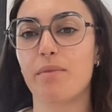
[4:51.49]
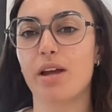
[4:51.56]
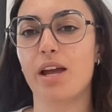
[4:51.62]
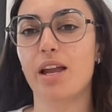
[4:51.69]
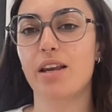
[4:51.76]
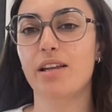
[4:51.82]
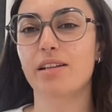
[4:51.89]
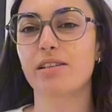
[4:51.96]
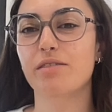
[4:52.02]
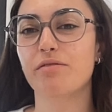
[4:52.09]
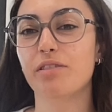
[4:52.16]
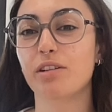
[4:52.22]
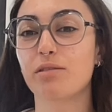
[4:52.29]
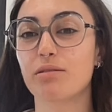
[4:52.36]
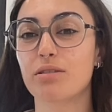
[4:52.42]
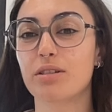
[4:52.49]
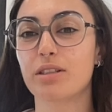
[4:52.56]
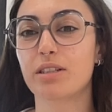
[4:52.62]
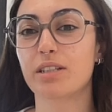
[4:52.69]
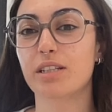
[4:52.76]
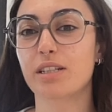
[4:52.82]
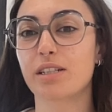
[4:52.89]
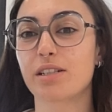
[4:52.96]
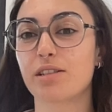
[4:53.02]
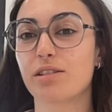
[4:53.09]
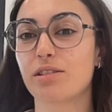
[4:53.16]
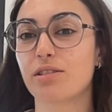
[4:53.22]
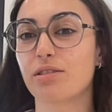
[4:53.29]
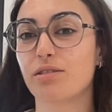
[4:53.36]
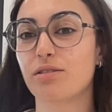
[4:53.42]
any
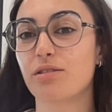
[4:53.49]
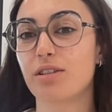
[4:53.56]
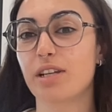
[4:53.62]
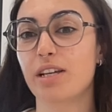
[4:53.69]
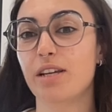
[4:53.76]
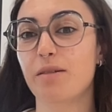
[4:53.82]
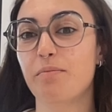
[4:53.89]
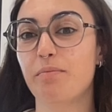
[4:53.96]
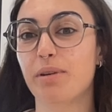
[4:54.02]
difficulties on the